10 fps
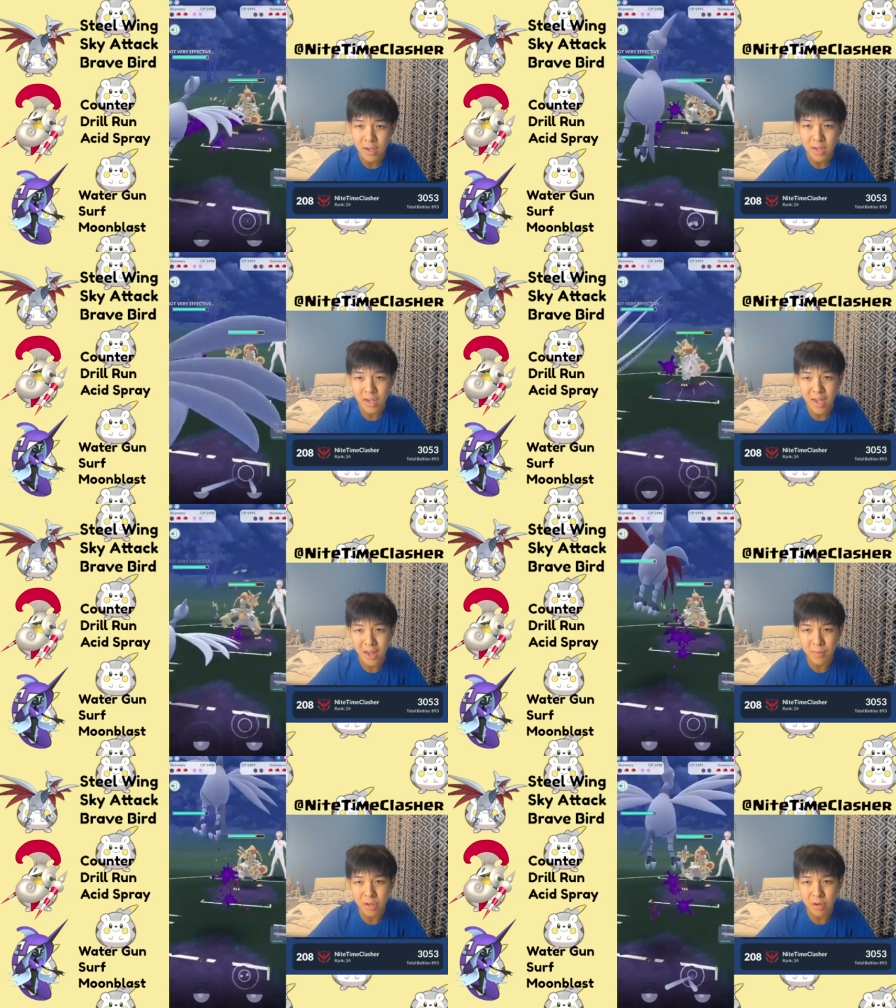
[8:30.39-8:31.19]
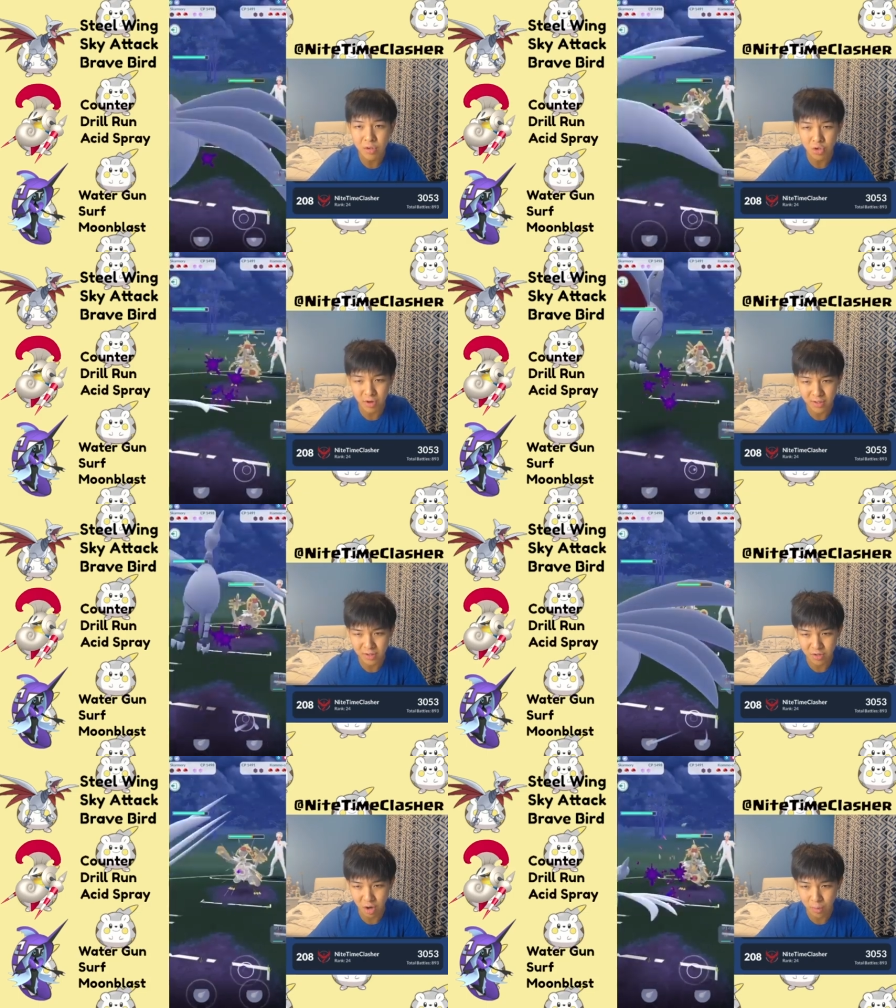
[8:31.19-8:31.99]
he can be too strong against the
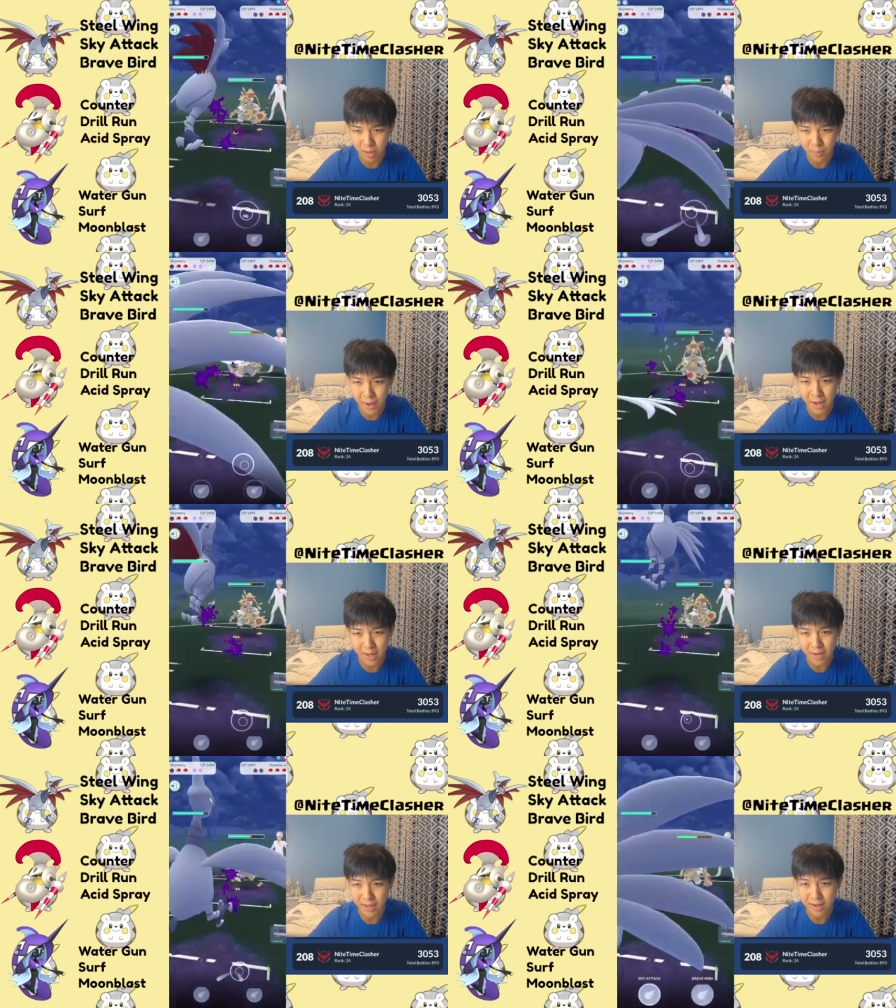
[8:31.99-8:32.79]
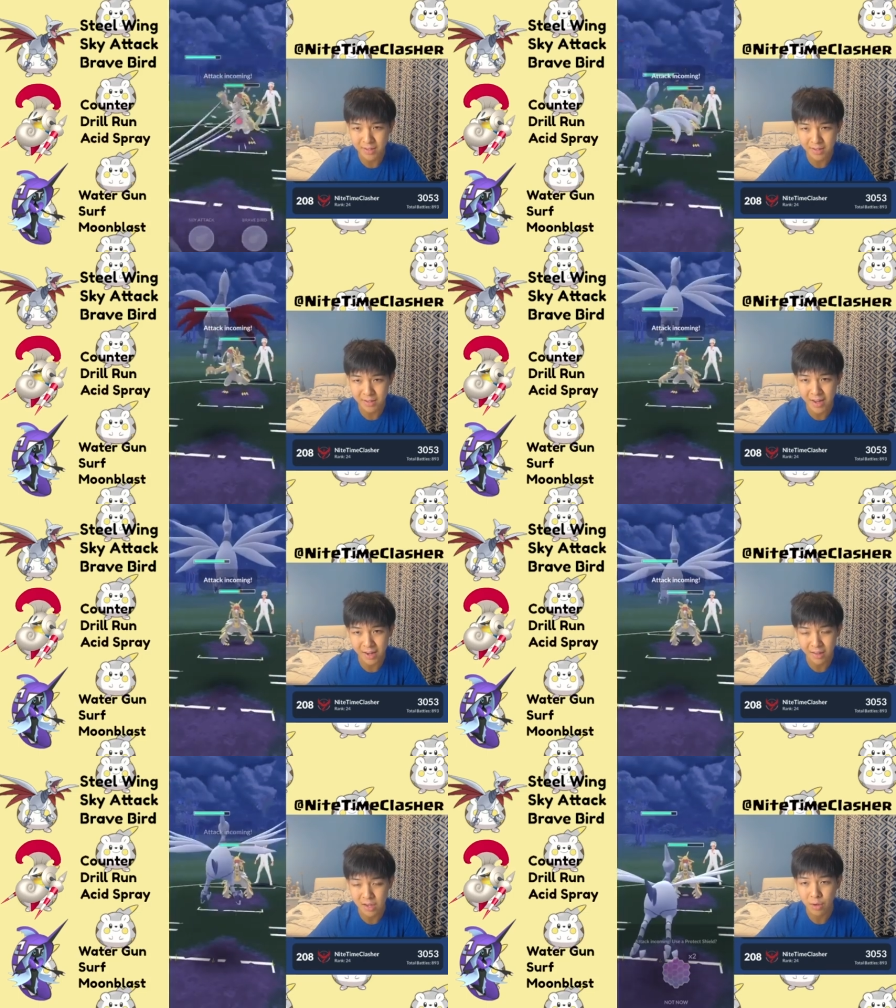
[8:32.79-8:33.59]
Skarmory in the back, and that is
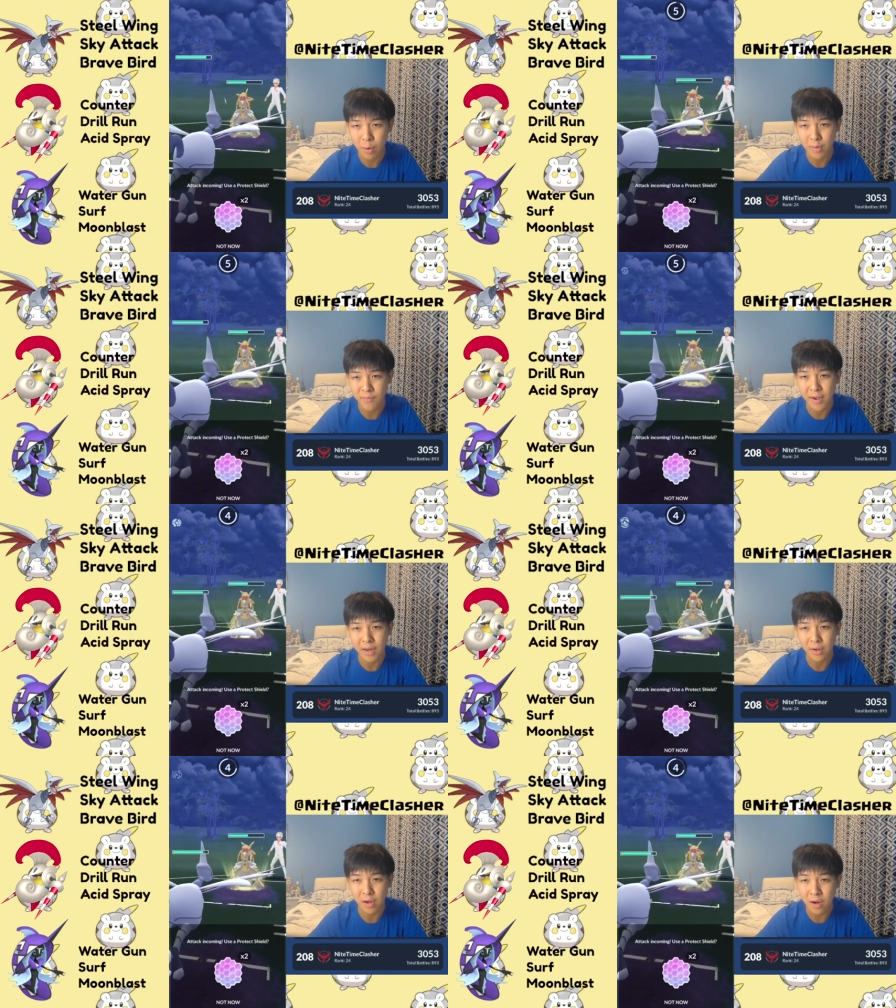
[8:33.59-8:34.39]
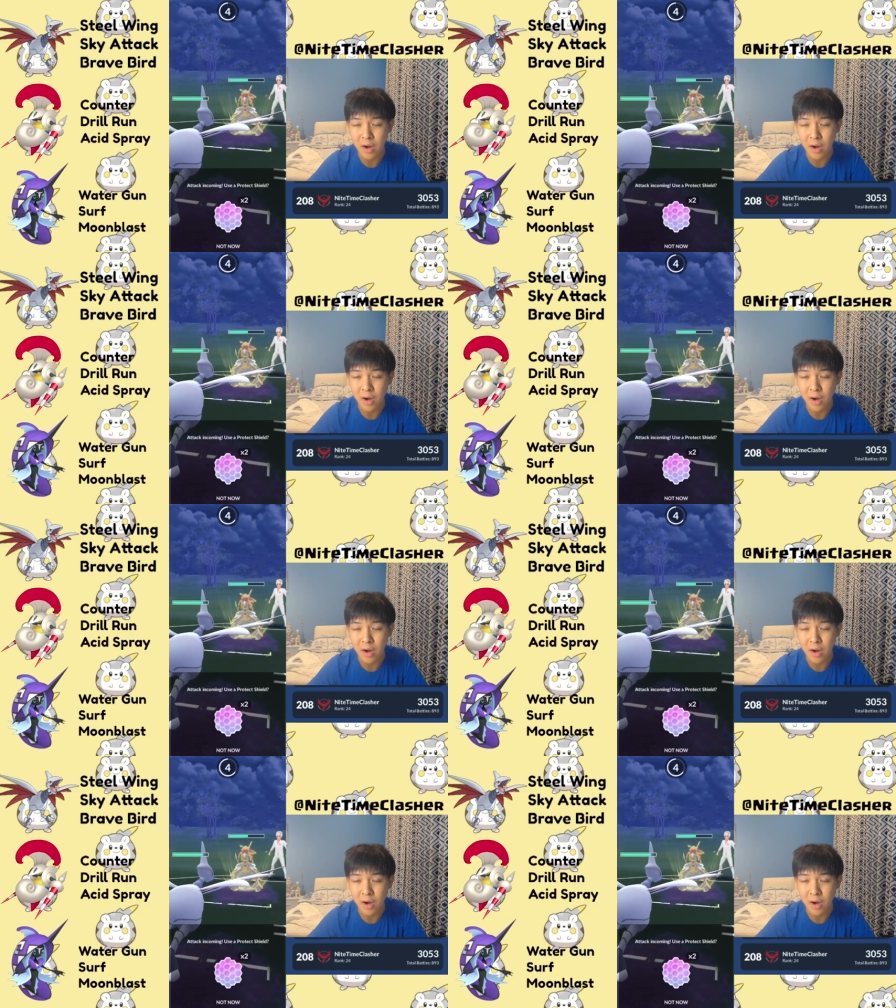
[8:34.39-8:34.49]
exactly what we find out here.